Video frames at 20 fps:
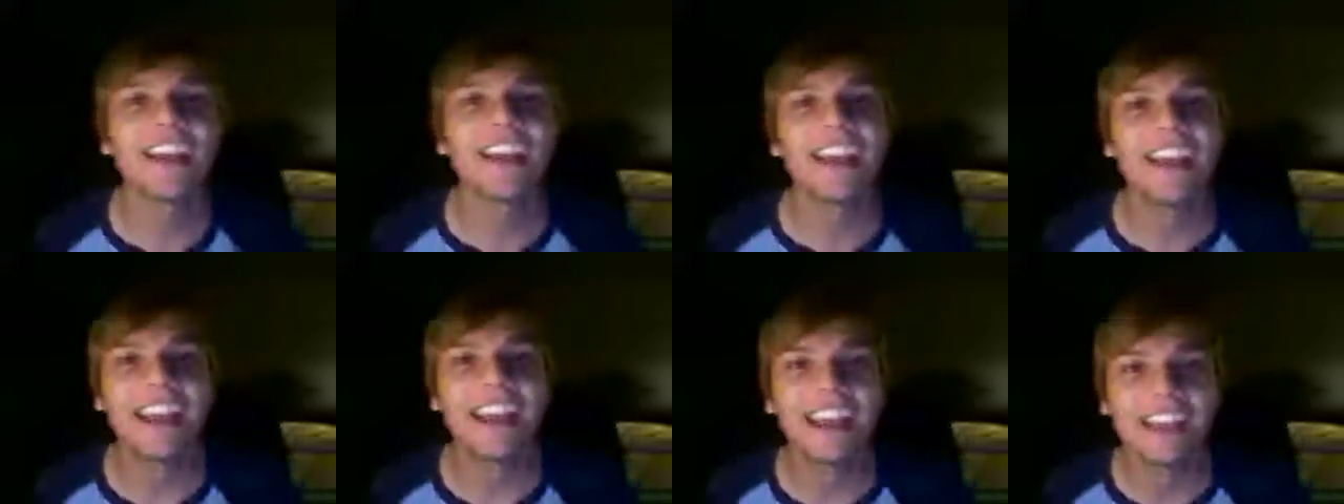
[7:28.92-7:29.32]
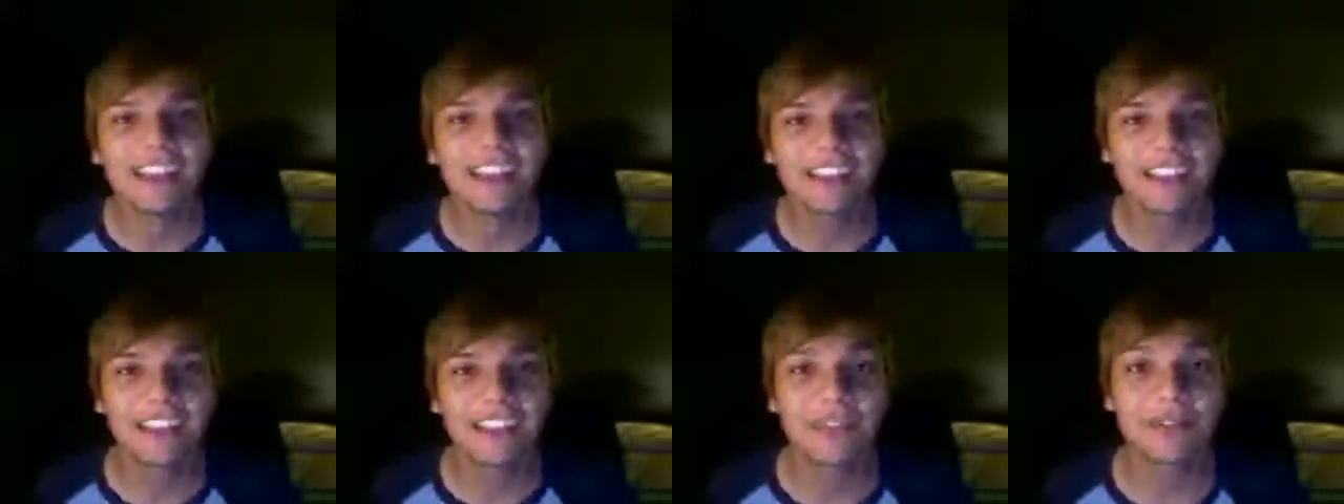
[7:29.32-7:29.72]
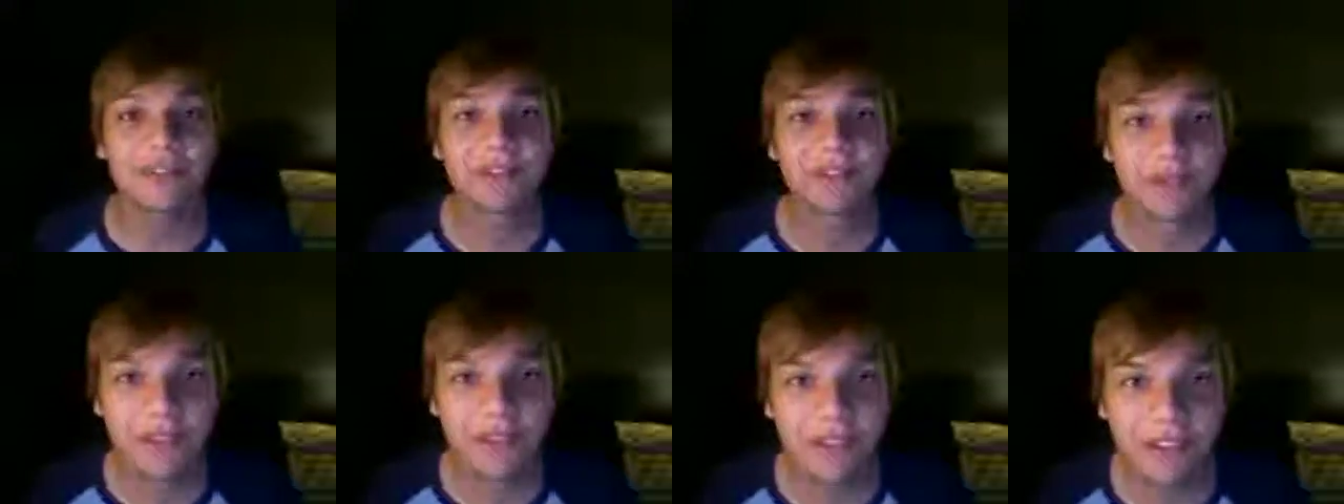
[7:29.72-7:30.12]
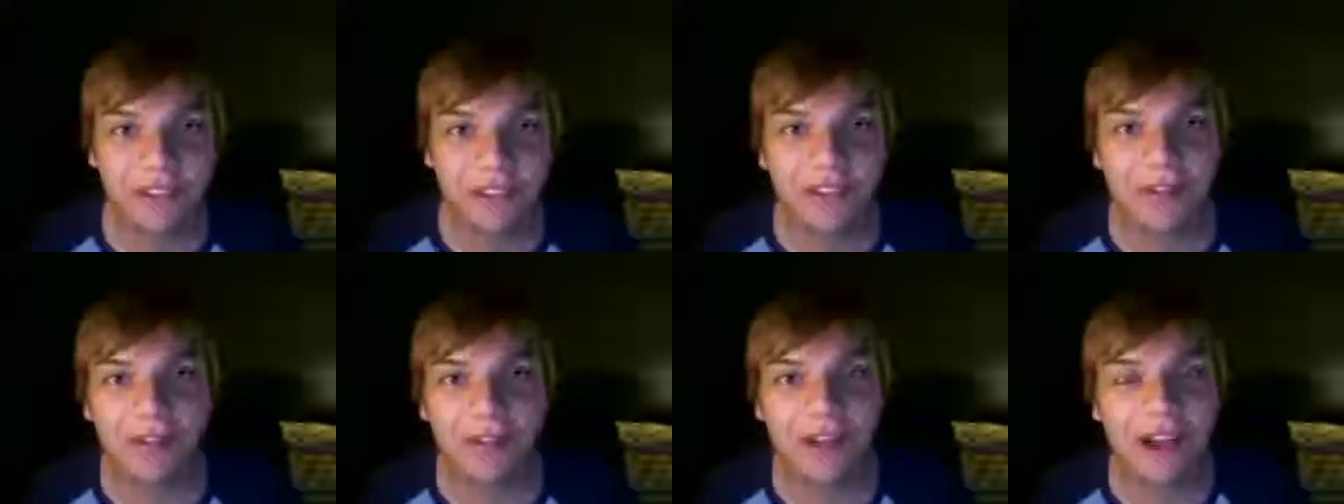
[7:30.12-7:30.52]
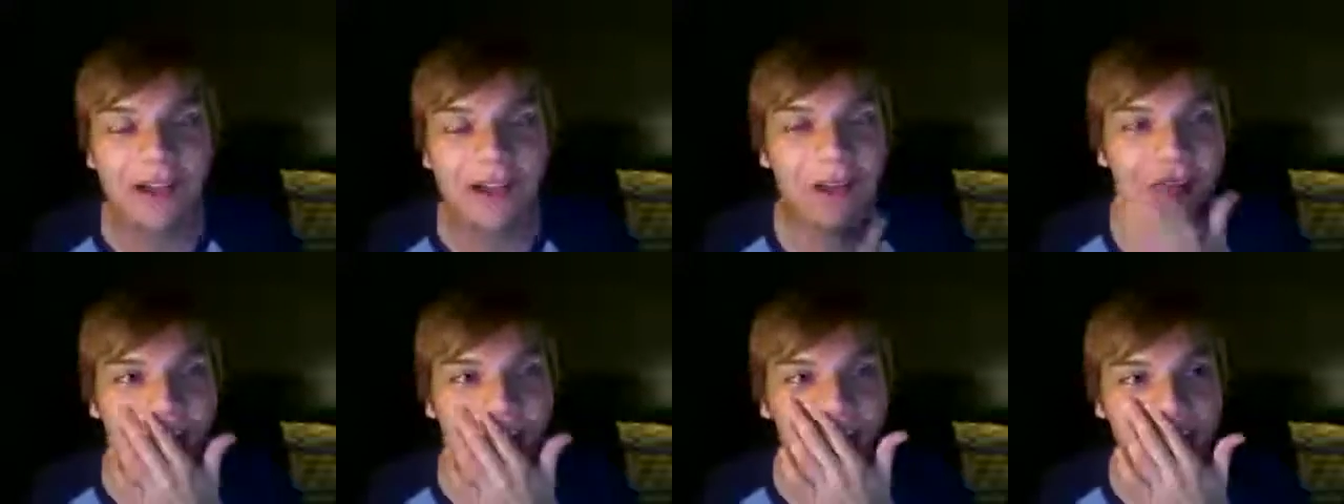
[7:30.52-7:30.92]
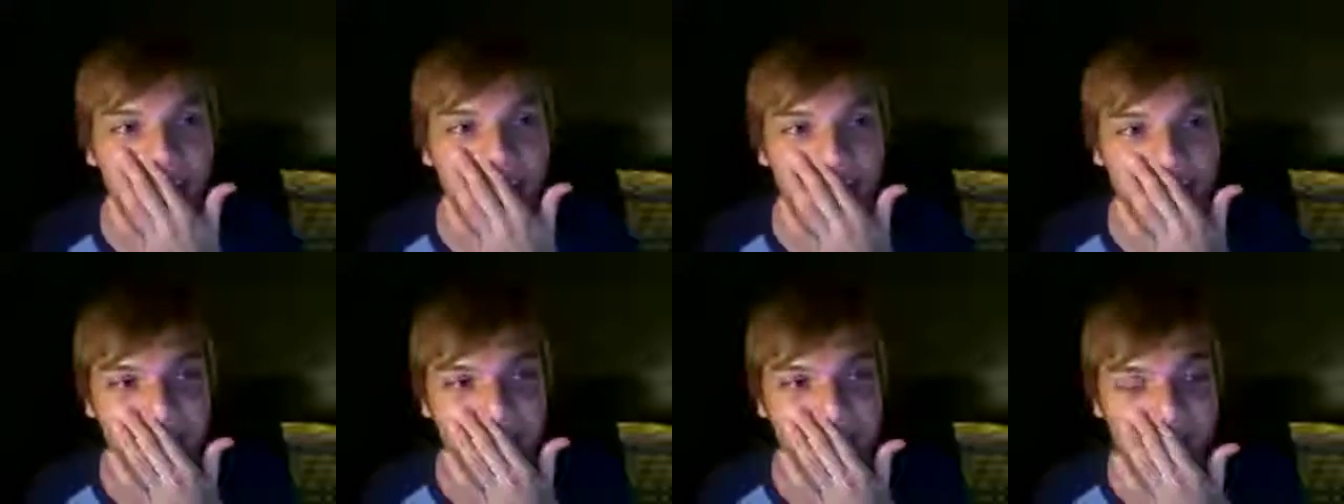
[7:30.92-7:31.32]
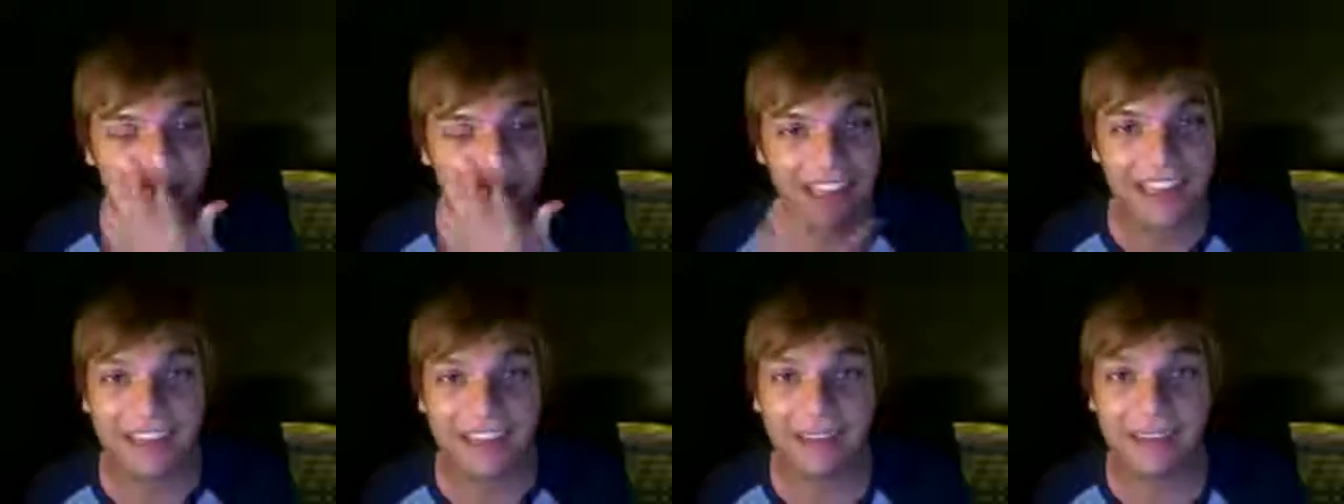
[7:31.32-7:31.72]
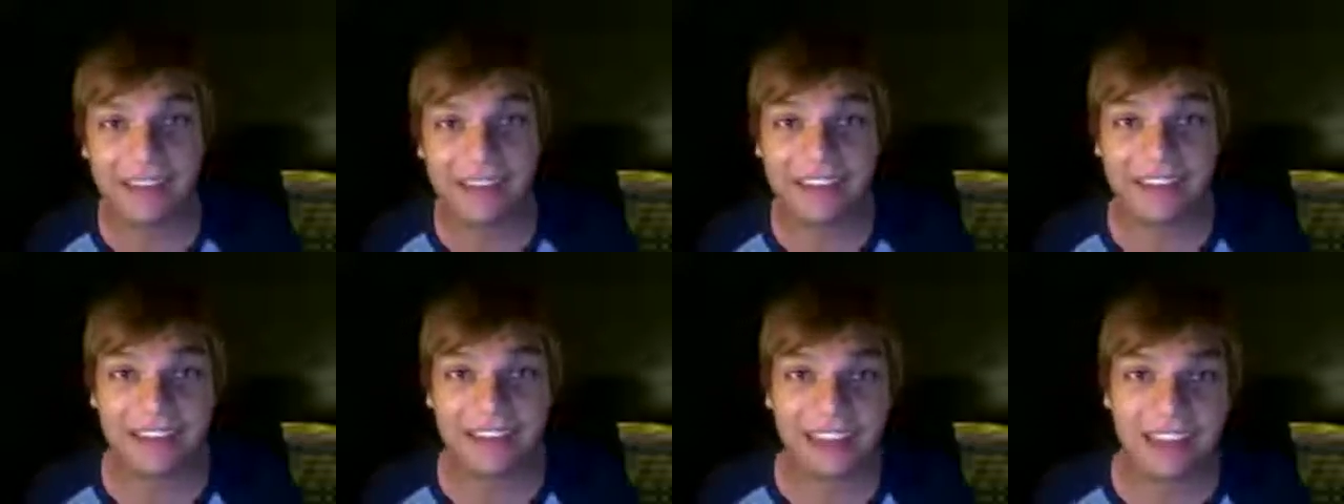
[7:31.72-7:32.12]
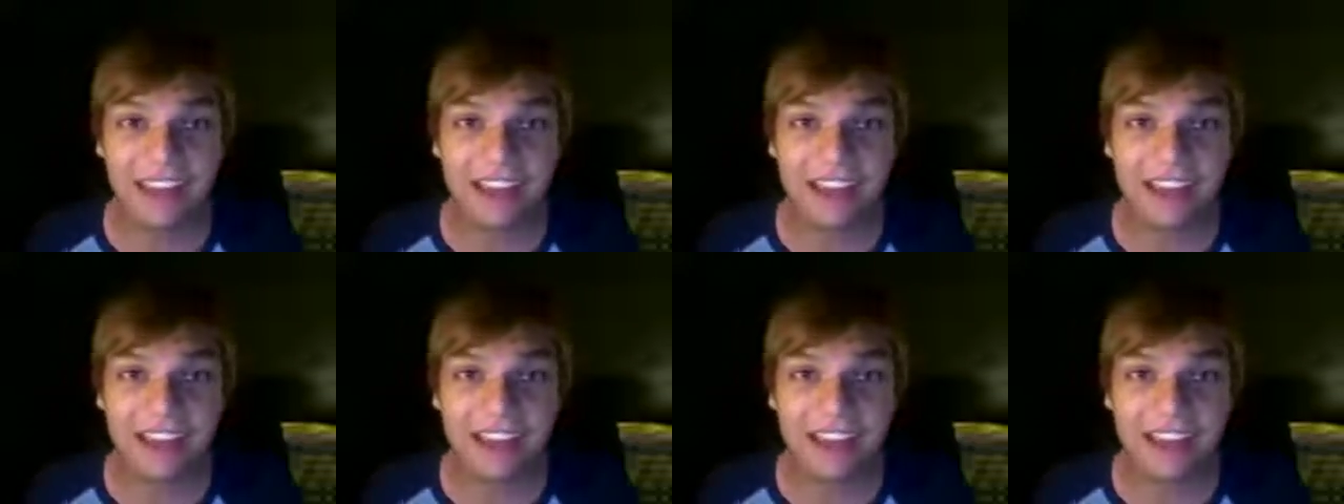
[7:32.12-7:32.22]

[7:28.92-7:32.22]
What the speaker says: And it's going to be really cool. I can't wait to see